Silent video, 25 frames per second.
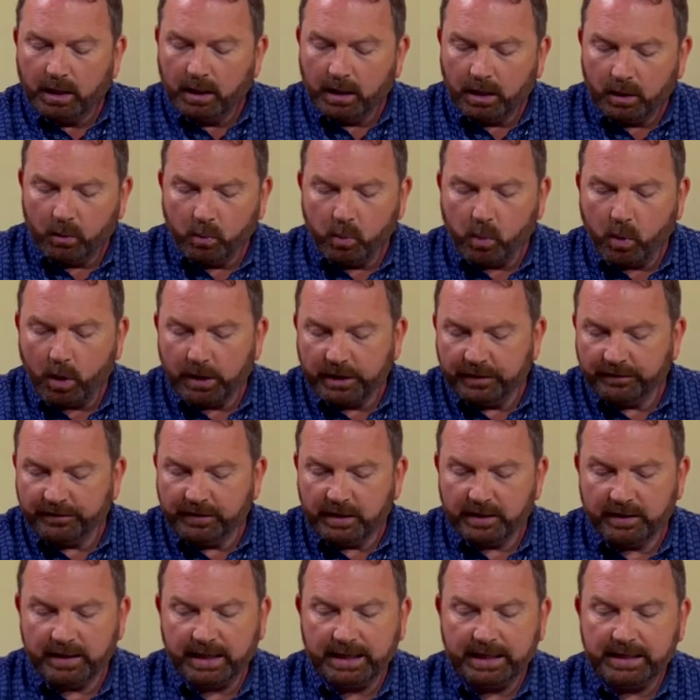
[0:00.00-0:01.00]
one of the
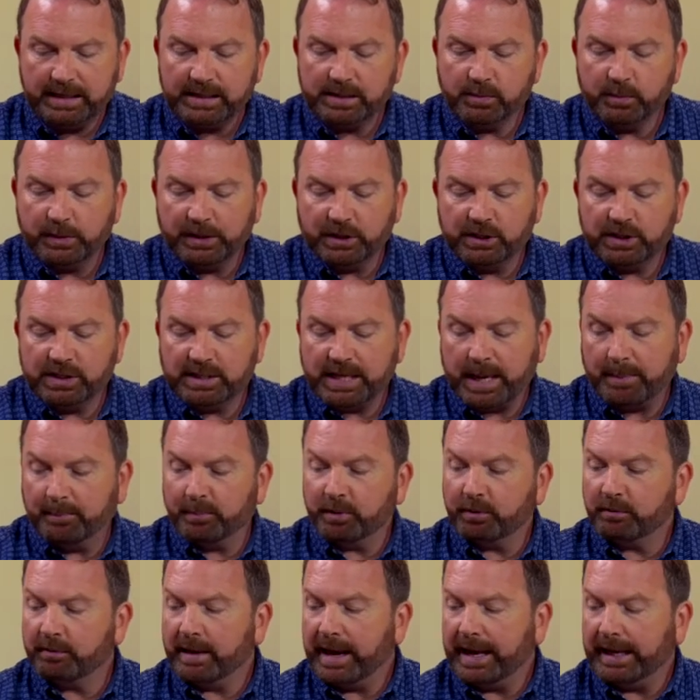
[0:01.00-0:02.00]
things which
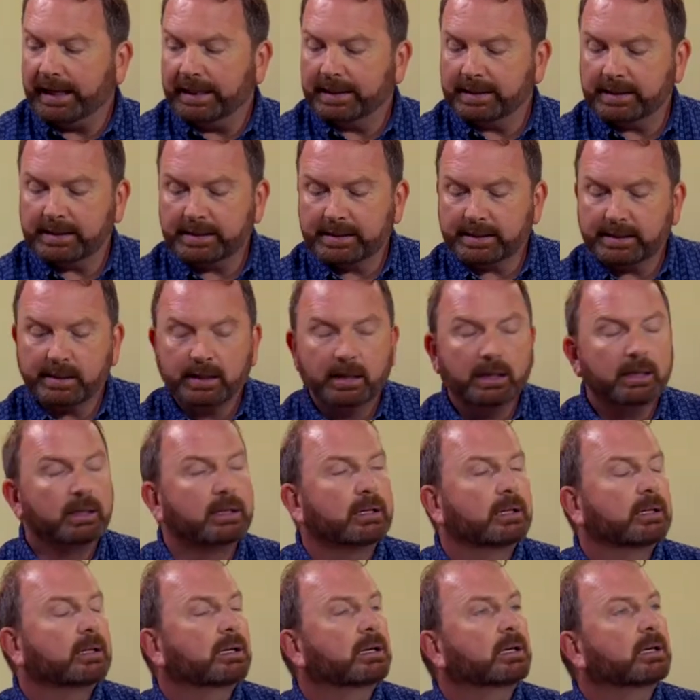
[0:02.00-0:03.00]
separates
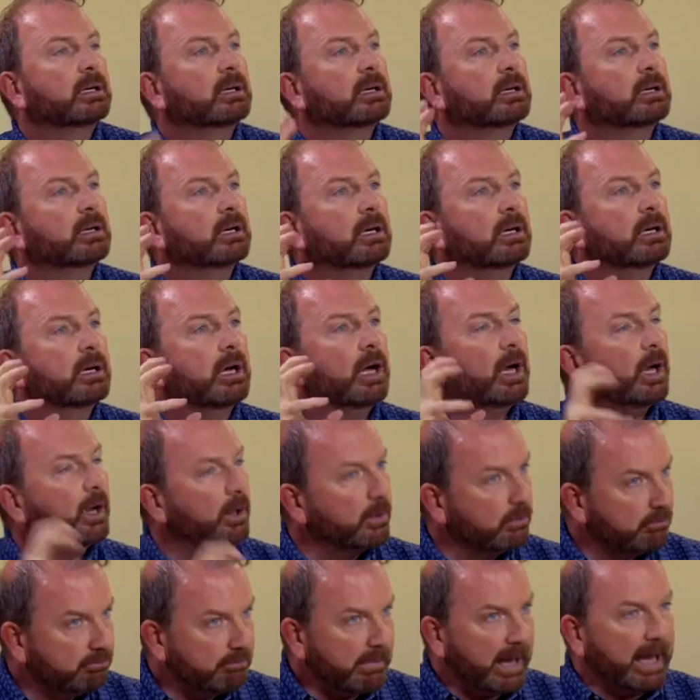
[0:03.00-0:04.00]

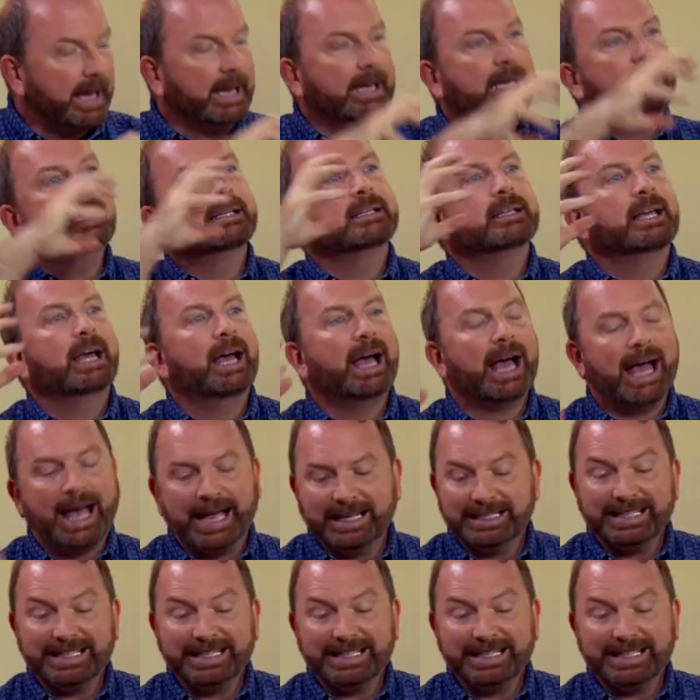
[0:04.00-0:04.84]
homemade and